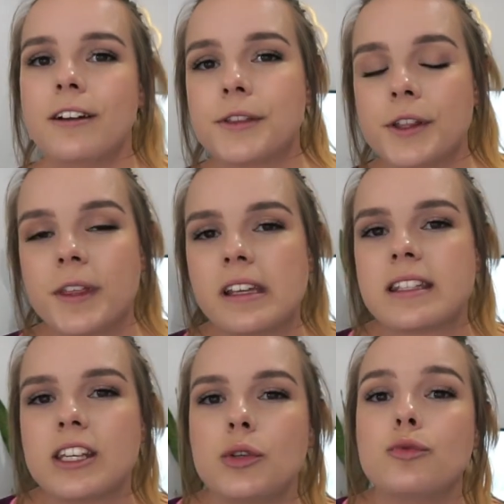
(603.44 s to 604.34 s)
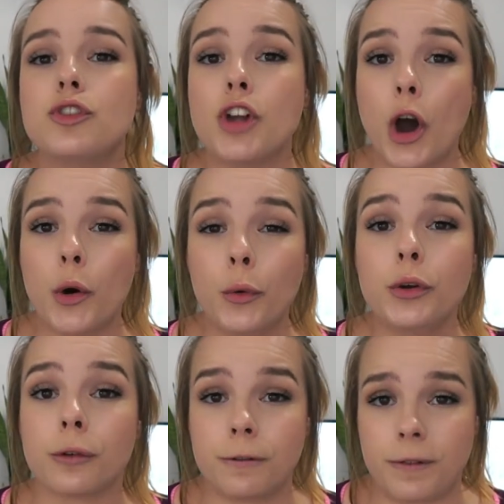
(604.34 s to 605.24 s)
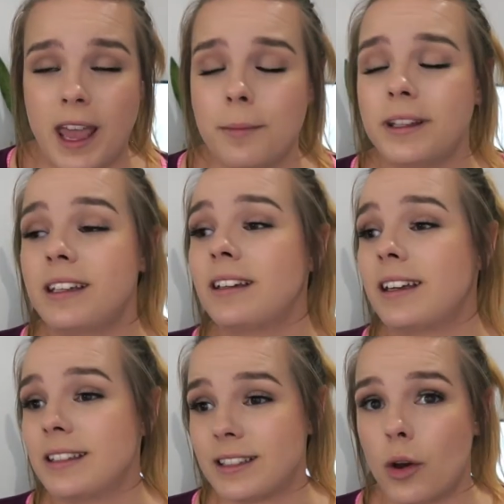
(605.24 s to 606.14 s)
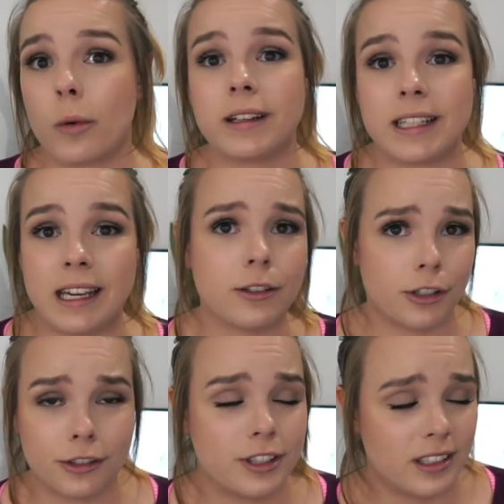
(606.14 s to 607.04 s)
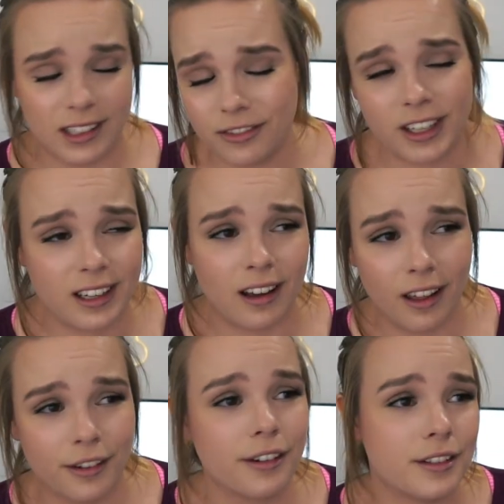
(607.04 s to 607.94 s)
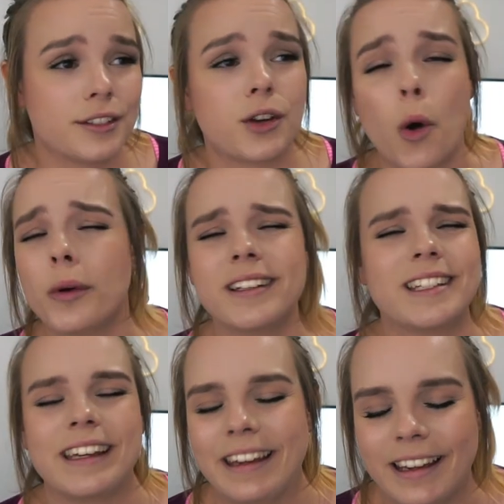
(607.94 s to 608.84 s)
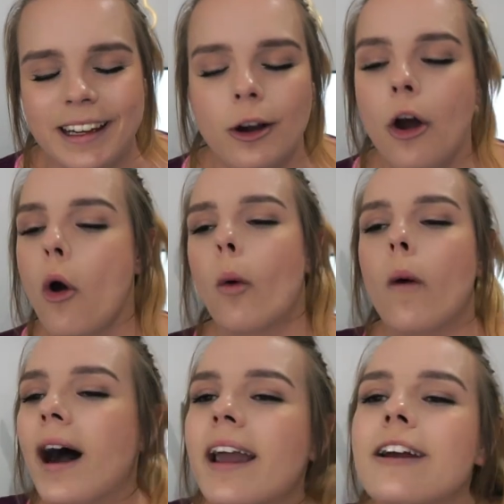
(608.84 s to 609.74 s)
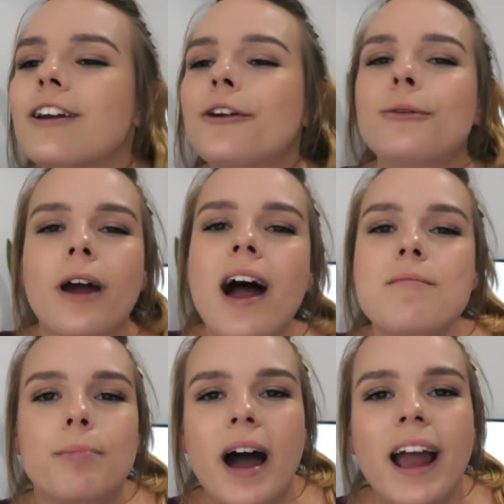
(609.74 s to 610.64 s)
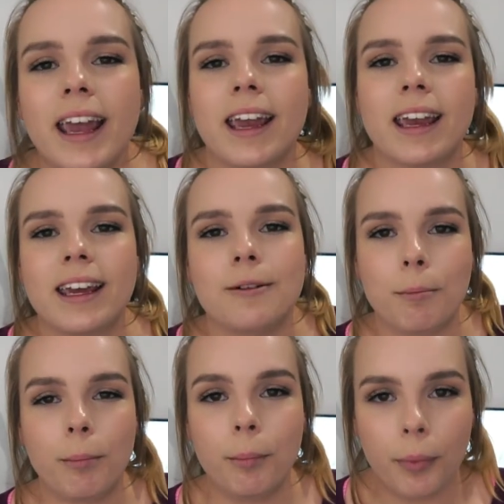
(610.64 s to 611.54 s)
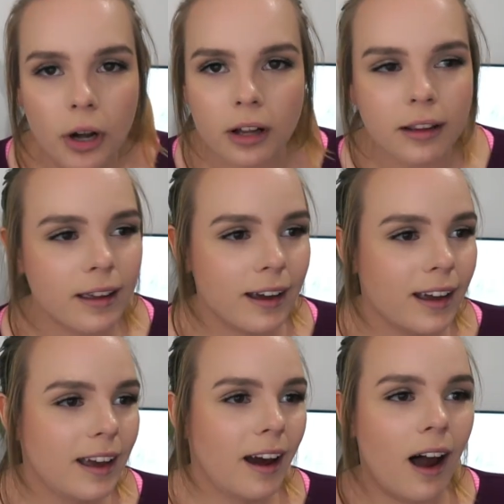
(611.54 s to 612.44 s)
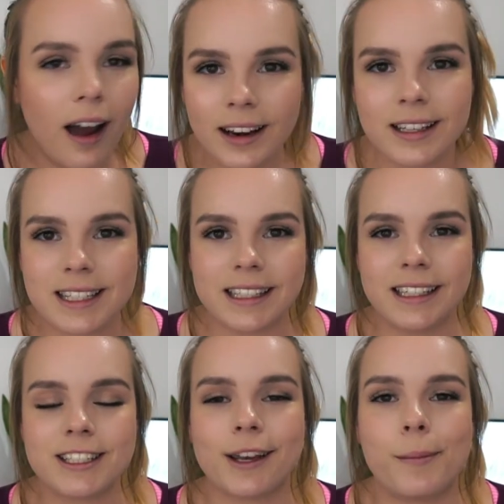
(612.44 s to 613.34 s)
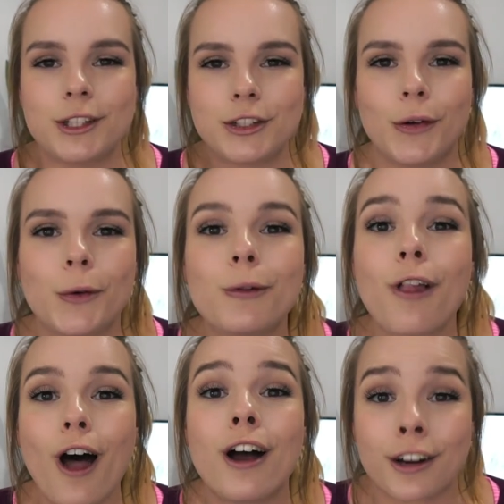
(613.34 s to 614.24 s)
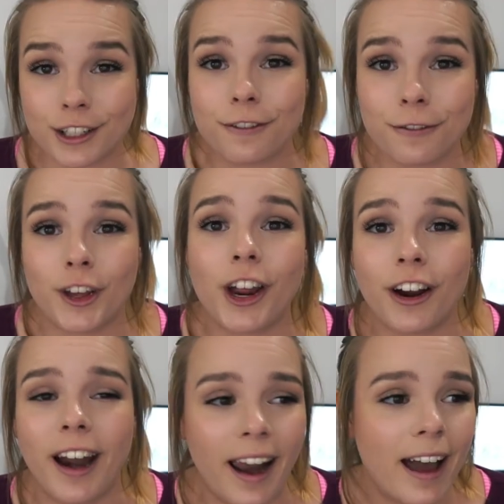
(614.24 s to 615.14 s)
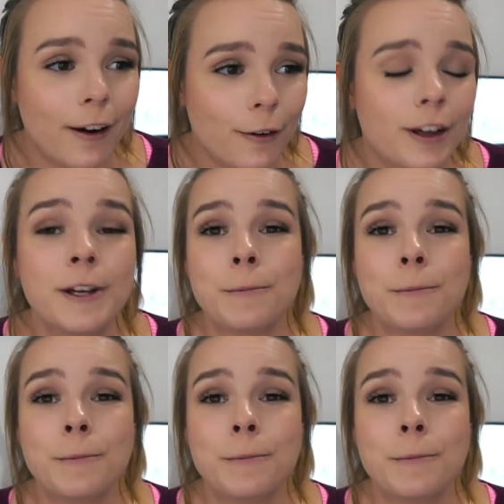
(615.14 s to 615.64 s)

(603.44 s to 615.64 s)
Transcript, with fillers: If they're things that you know your family is going to eat or your significant other is going to eat, why are you not buying it in bulk? Honestly, it took me too long to figure it out